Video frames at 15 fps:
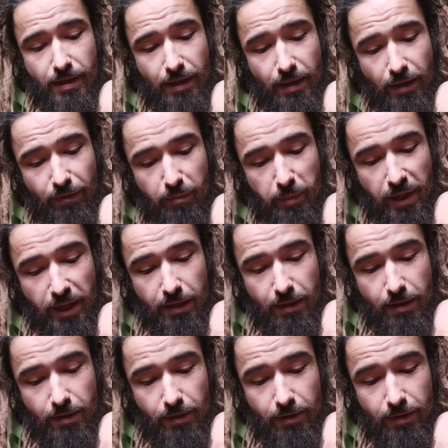And I've made
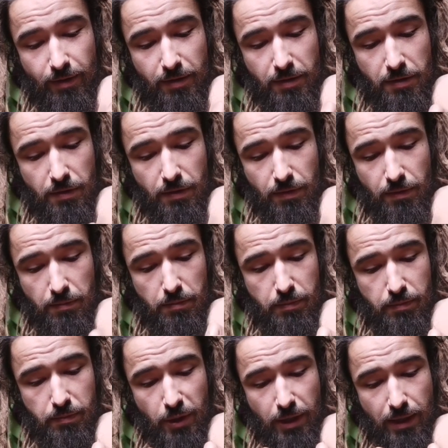the,
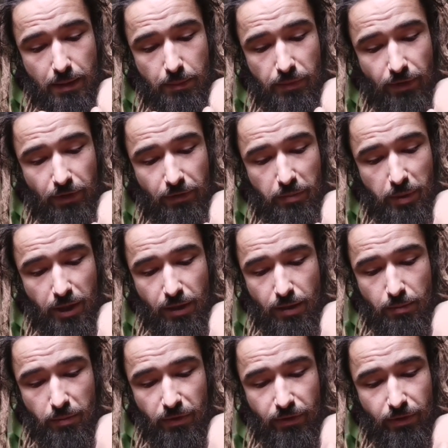perhaps I've made
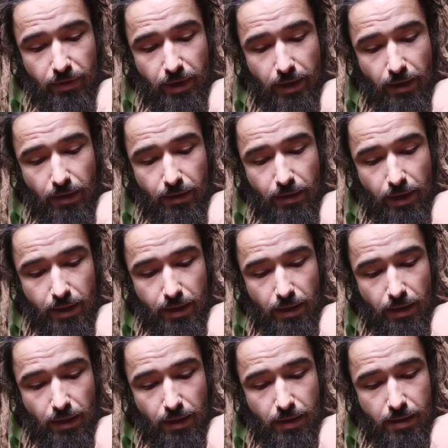the mistake that
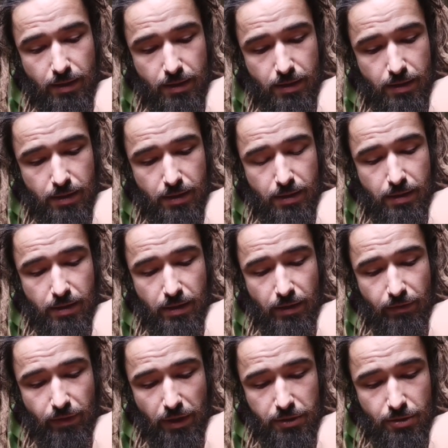I
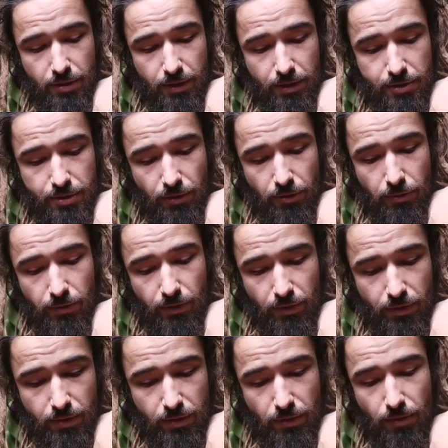have actually
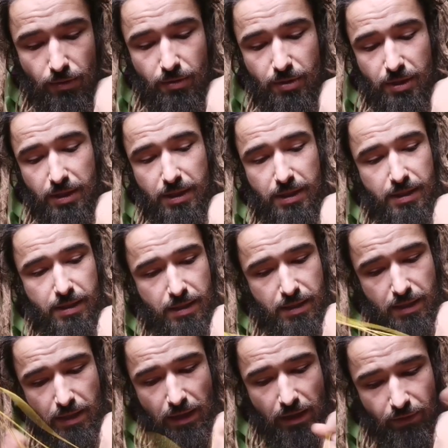chosen to
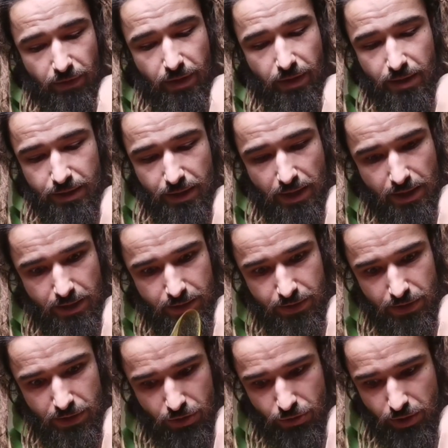have the entire
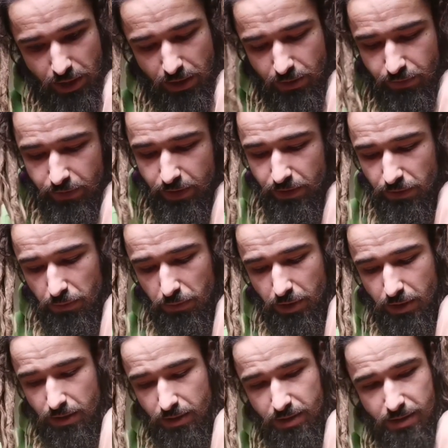string of this
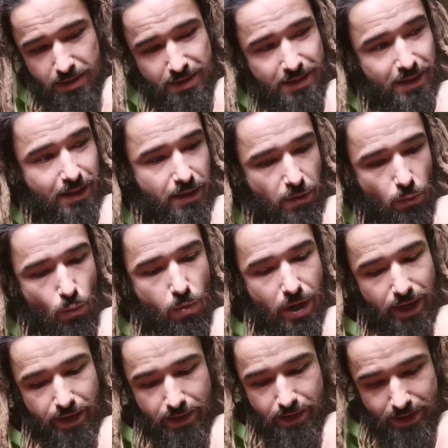one in
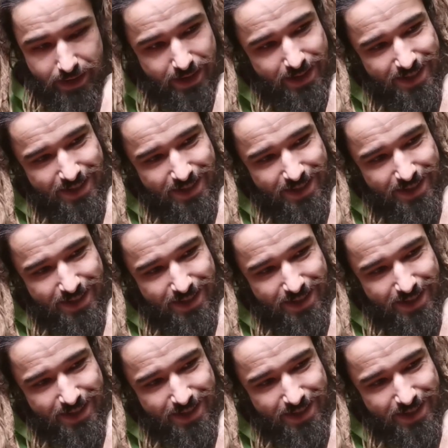one